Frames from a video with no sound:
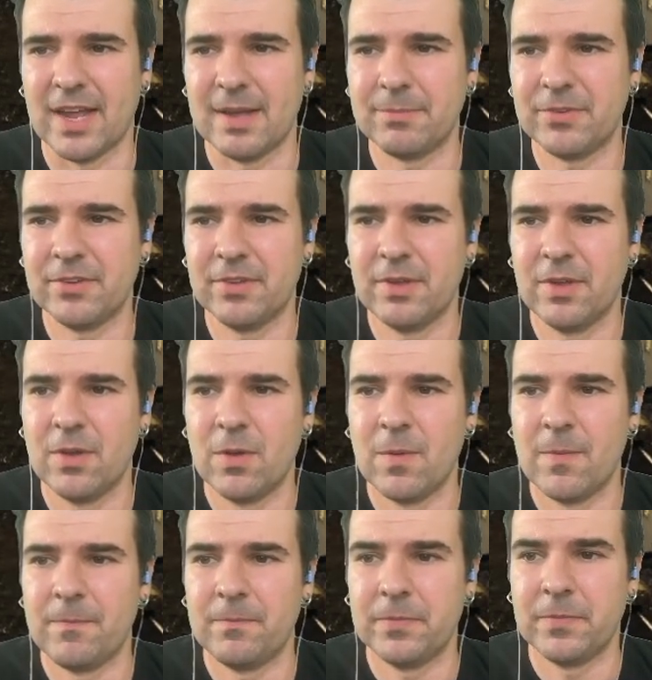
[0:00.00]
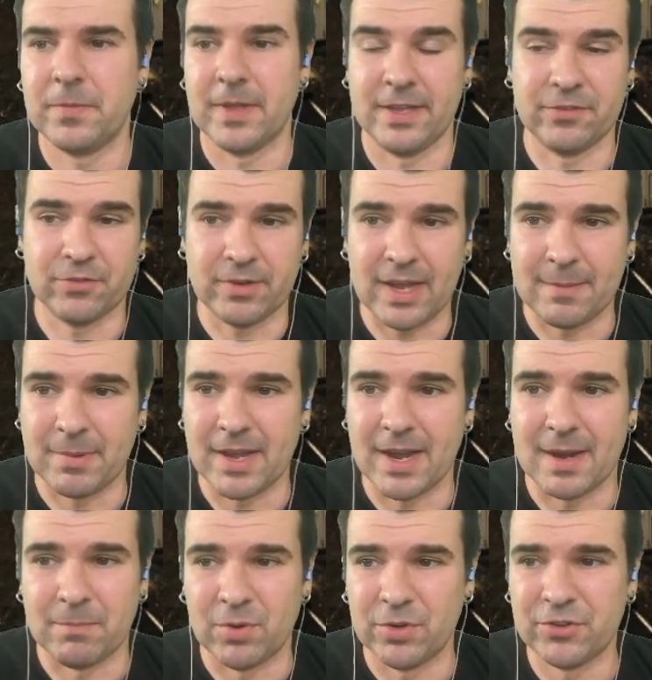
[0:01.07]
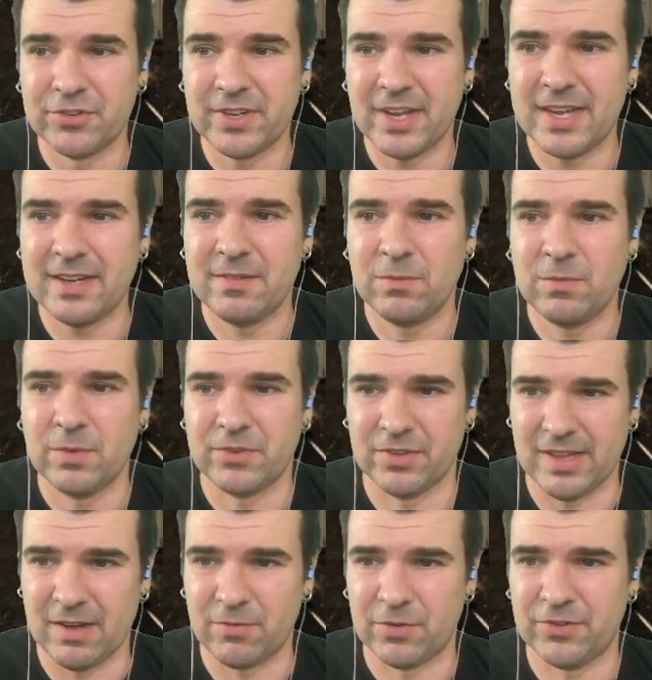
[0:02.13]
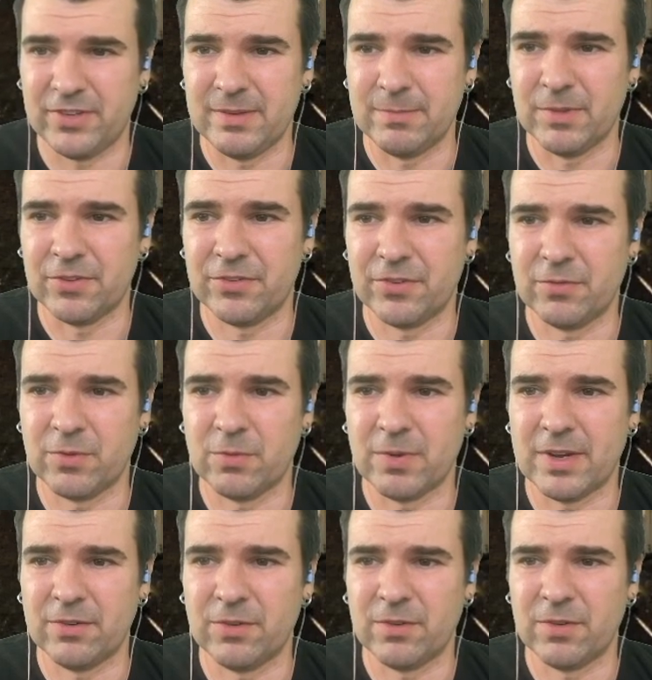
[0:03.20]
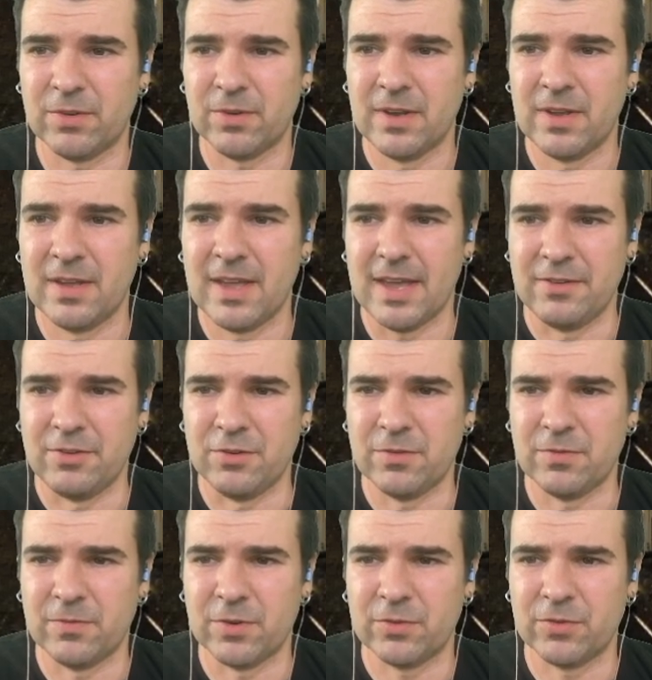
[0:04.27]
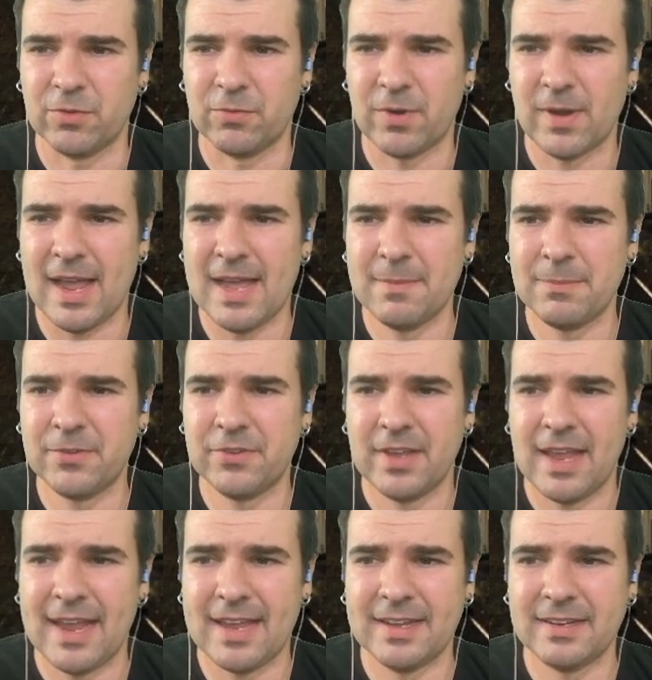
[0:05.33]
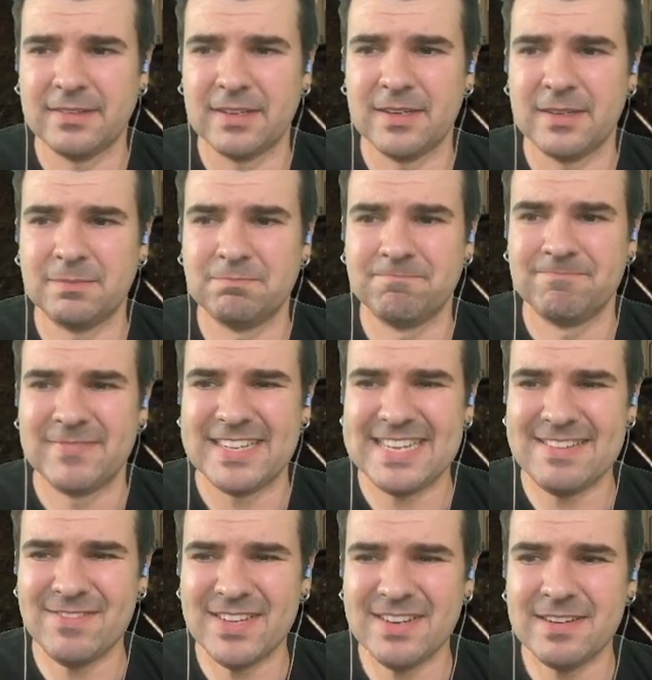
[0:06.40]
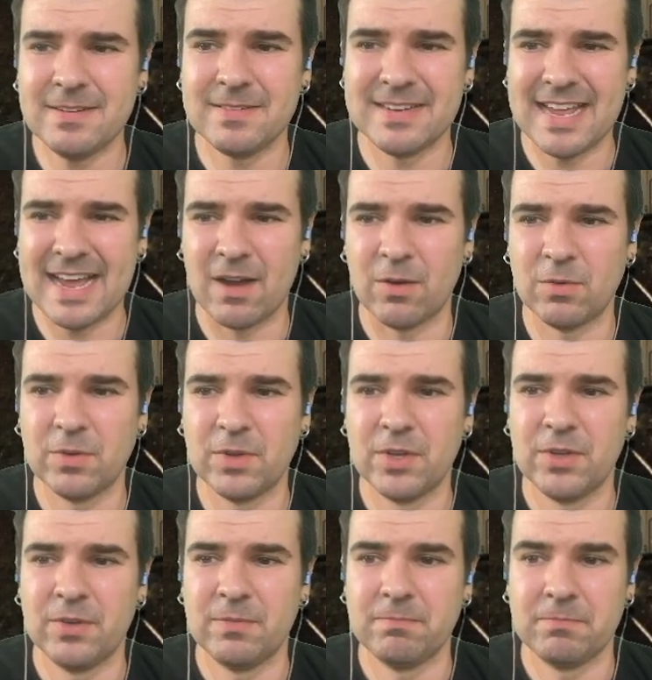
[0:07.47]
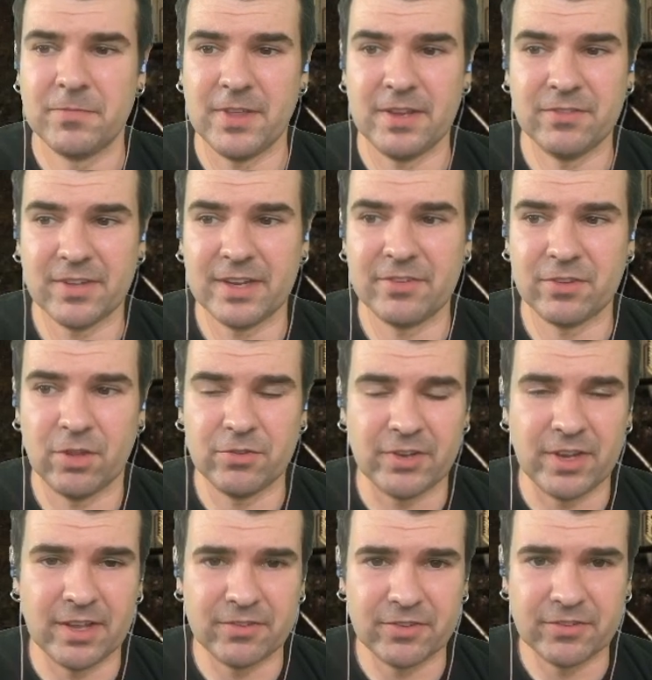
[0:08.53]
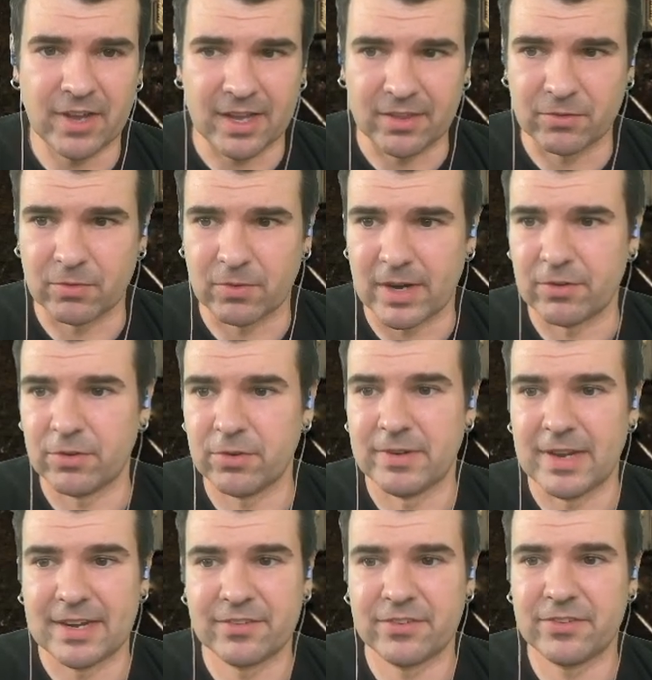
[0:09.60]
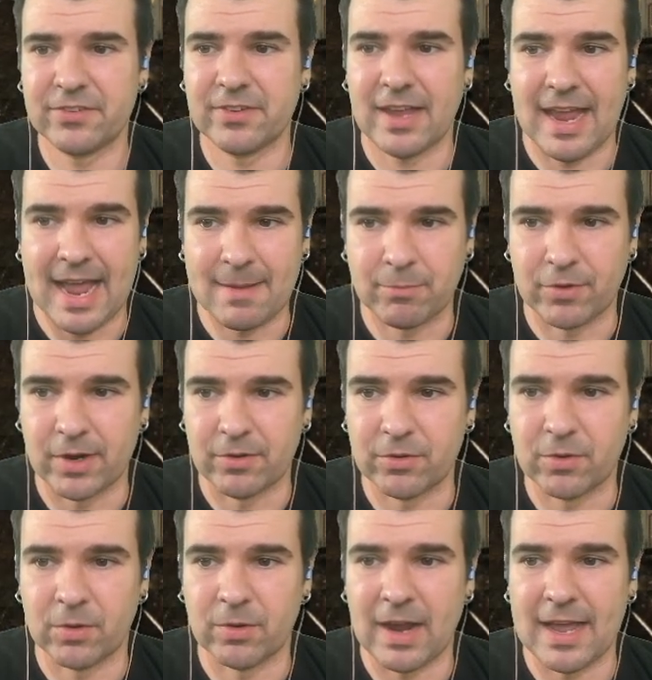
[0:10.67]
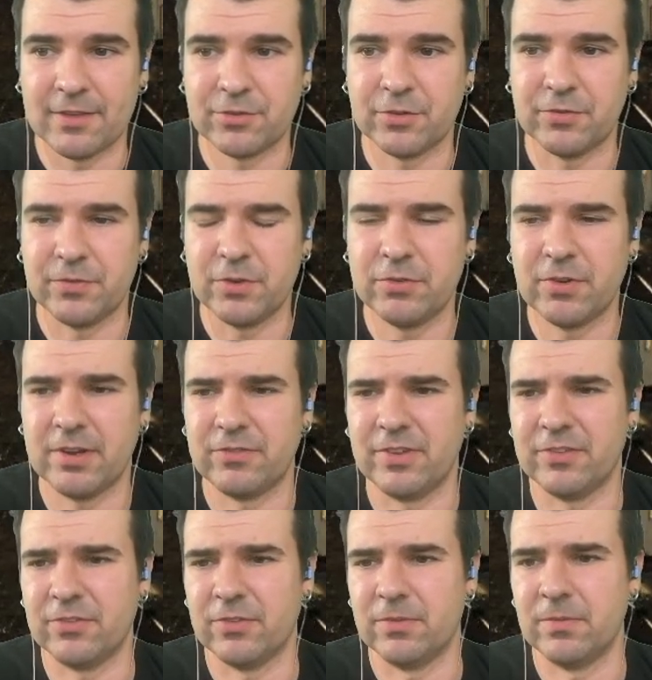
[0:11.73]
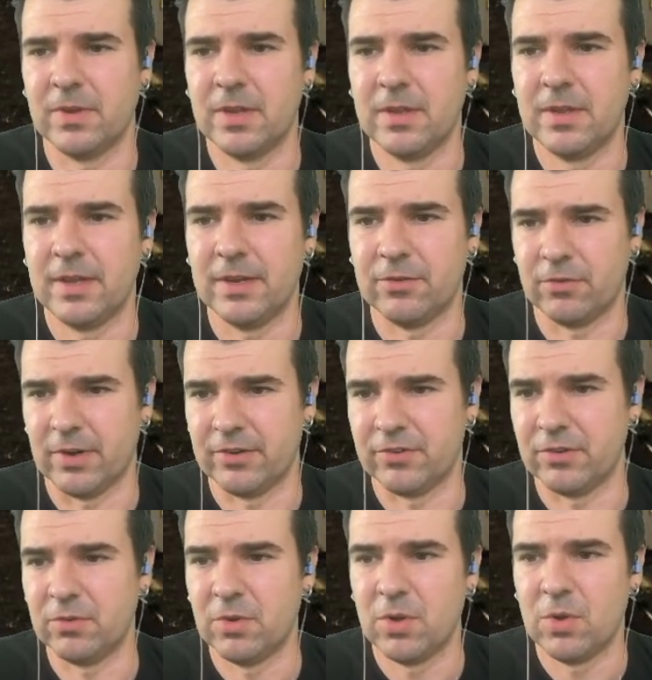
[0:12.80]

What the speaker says: apps, the history API and push state, which allow for seamless server render and universal apps, and even now, things like SolidJS's Island Router, Next's App Router, or Astra's View Transition integration,